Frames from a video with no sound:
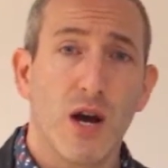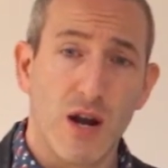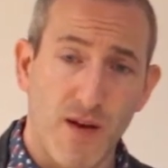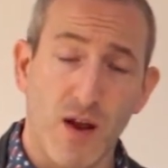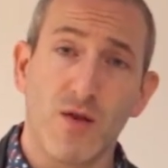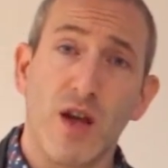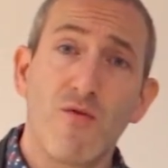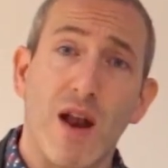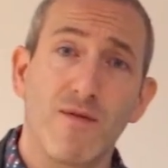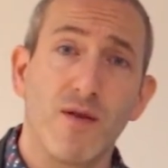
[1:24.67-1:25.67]
and if it can see
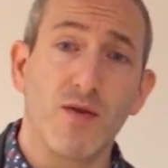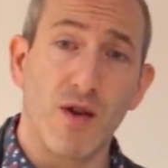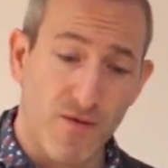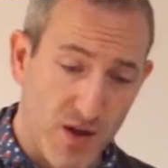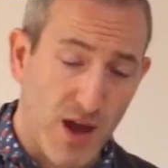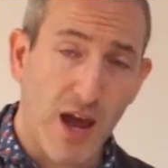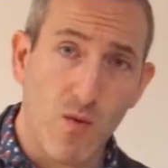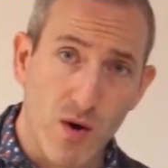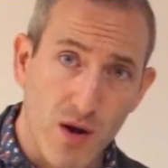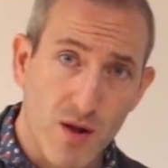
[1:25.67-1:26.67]
relevancy of the
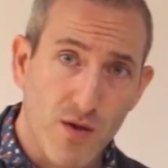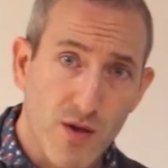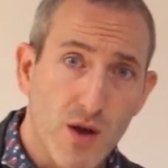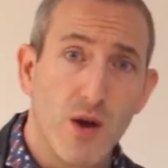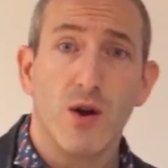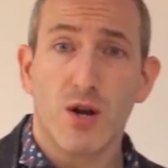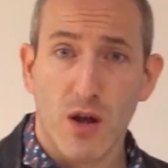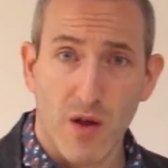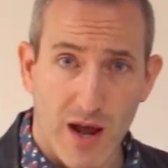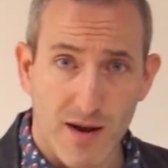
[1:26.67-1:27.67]
keywords
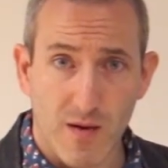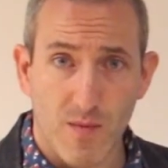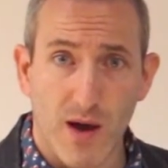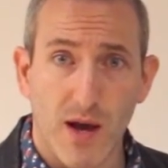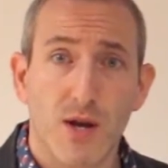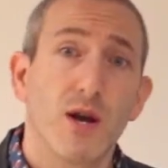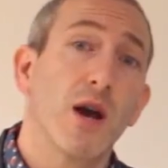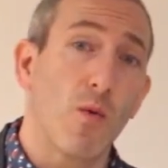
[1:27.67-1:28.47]
to the landing page,